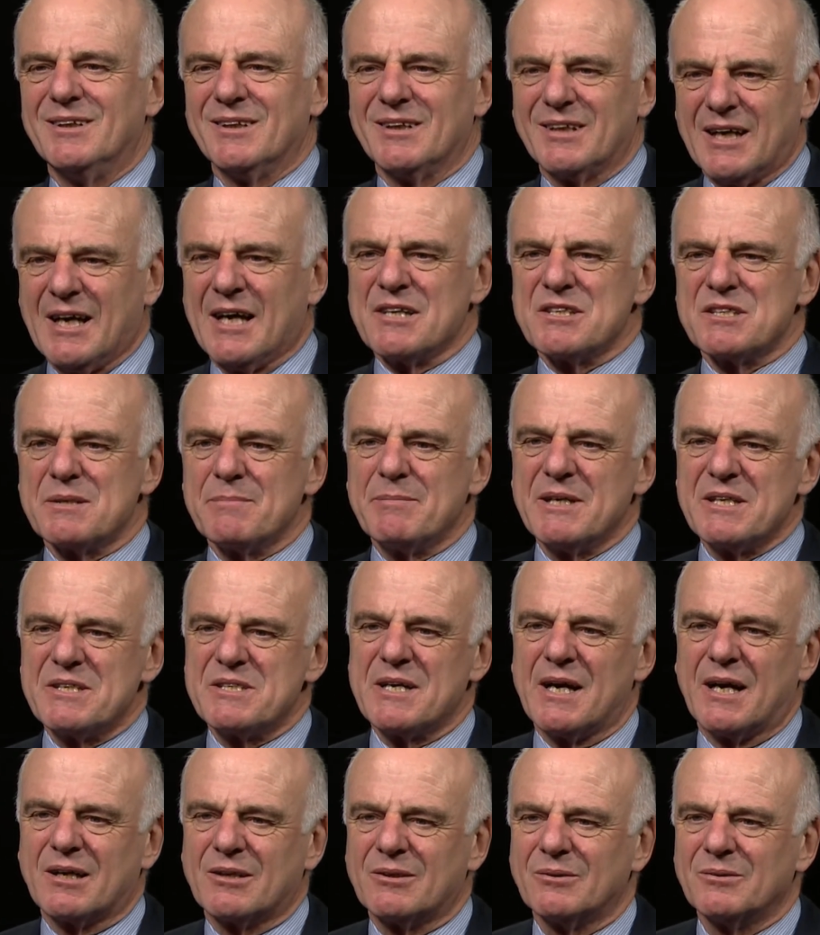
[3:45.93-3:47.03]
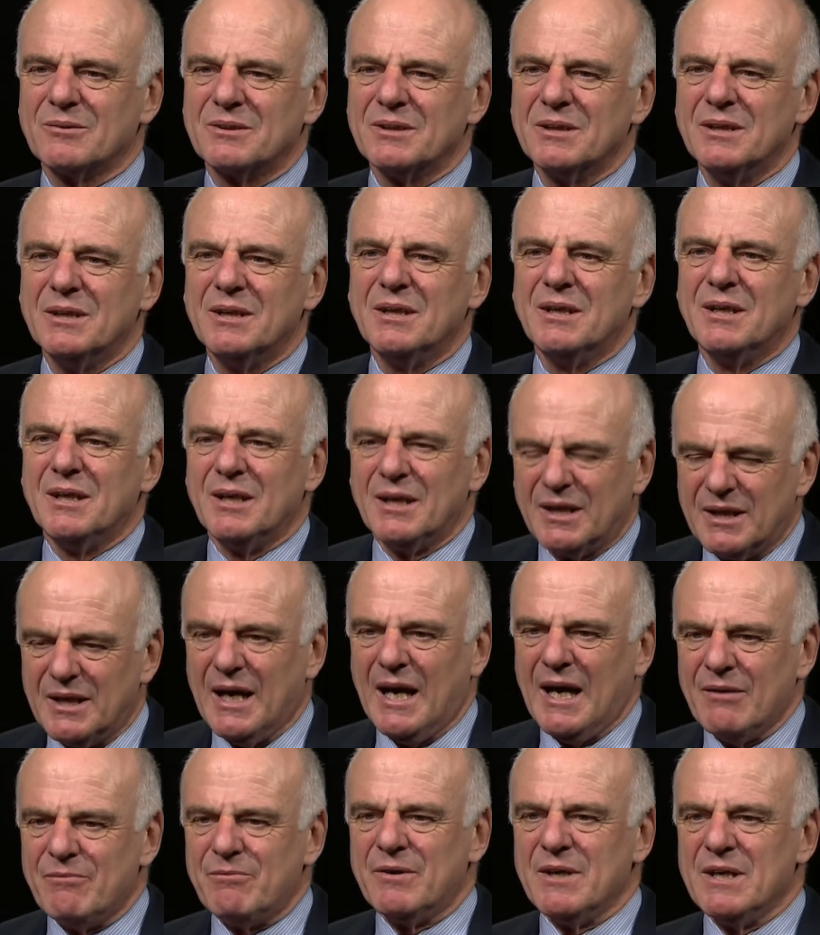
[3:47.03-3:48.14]
that has to be tackled at
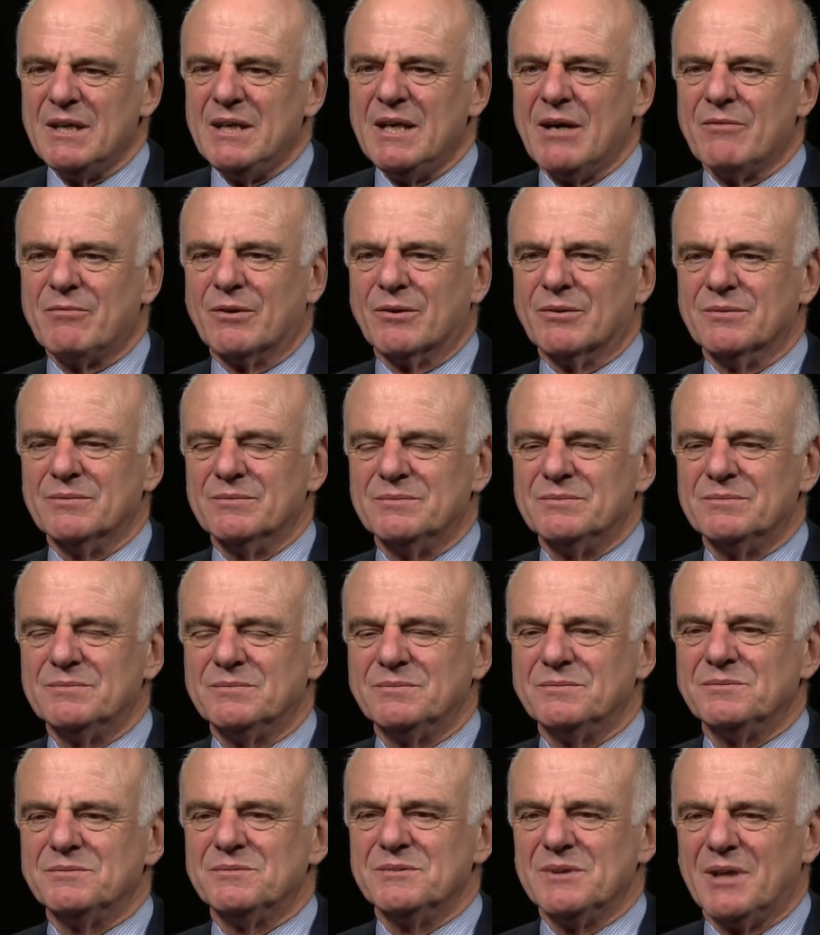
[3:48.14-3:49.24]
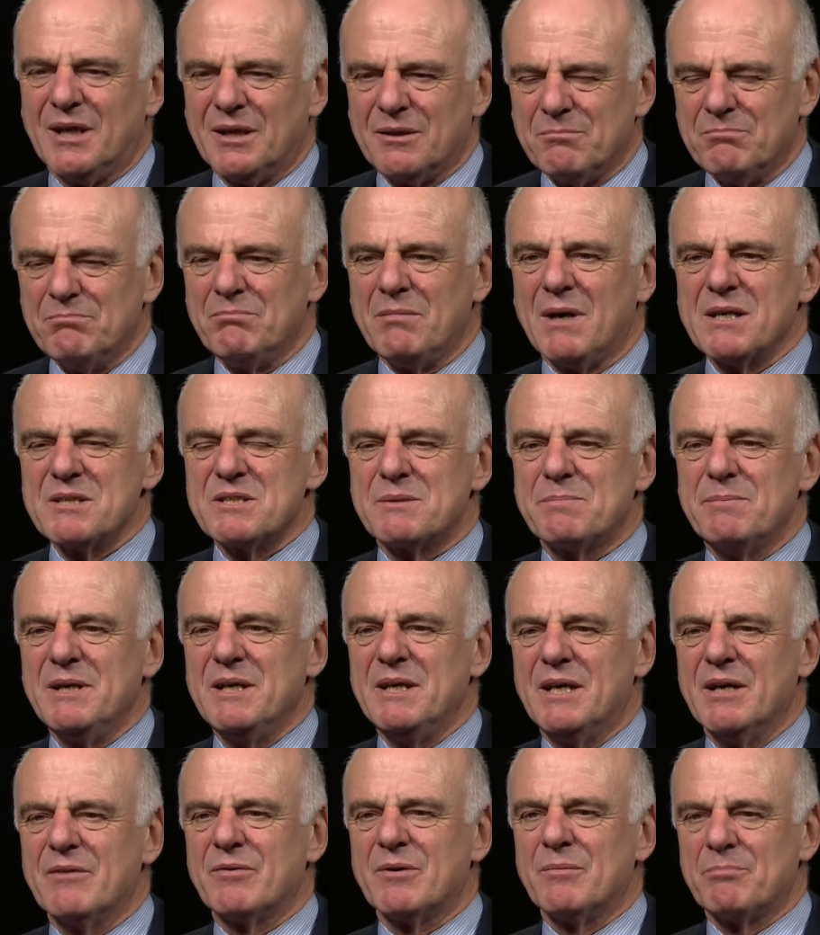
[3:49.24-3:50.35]
every level and must be
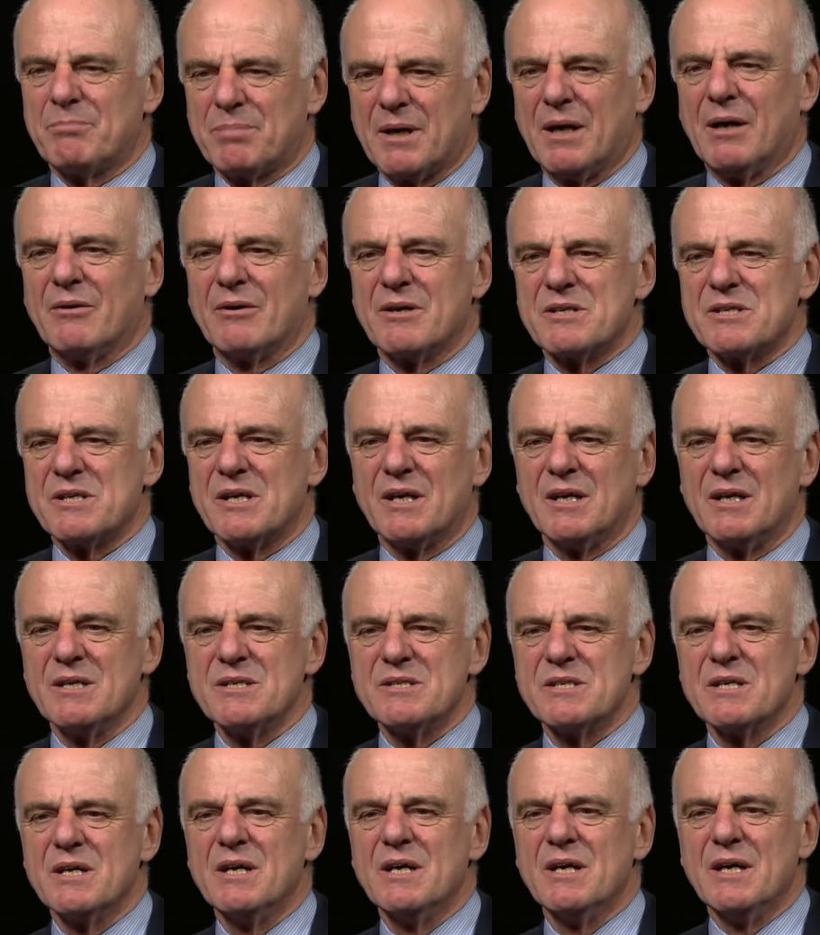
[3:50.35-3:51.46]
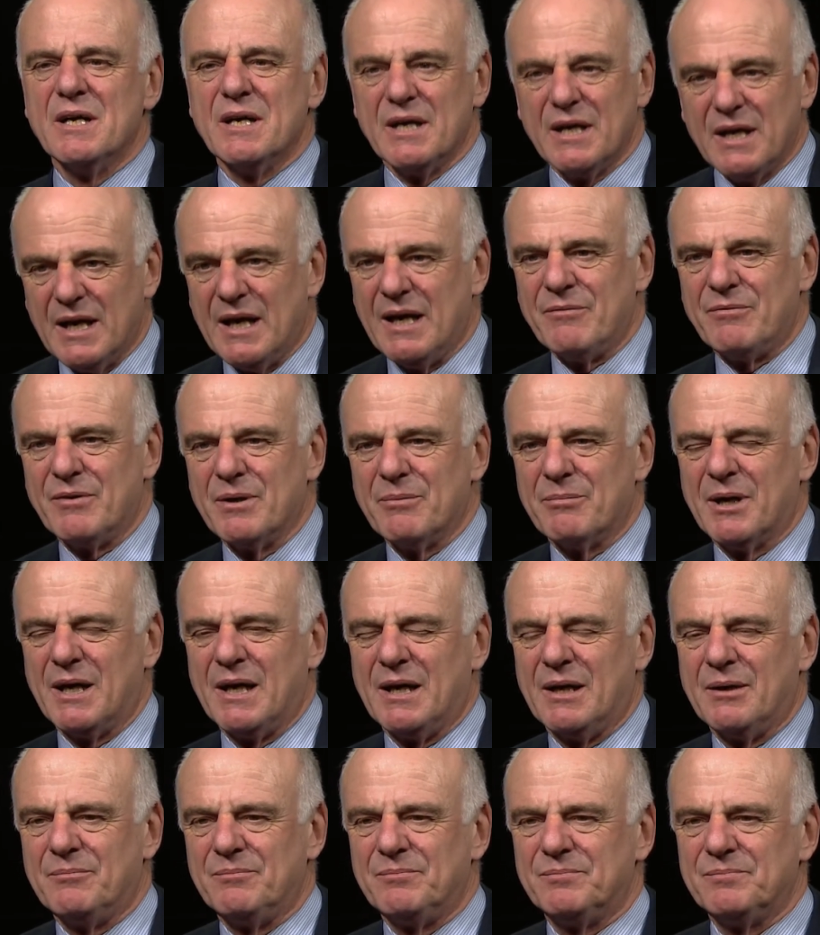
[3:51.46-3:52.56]
given prioritised
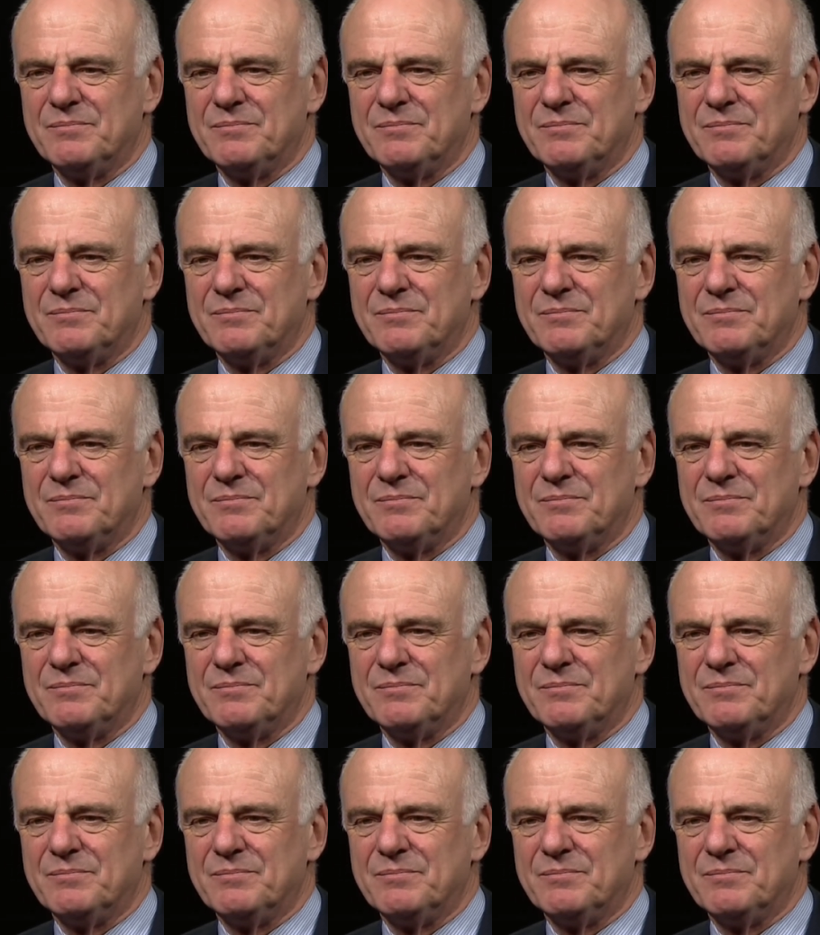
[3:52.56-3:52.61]
everywhere.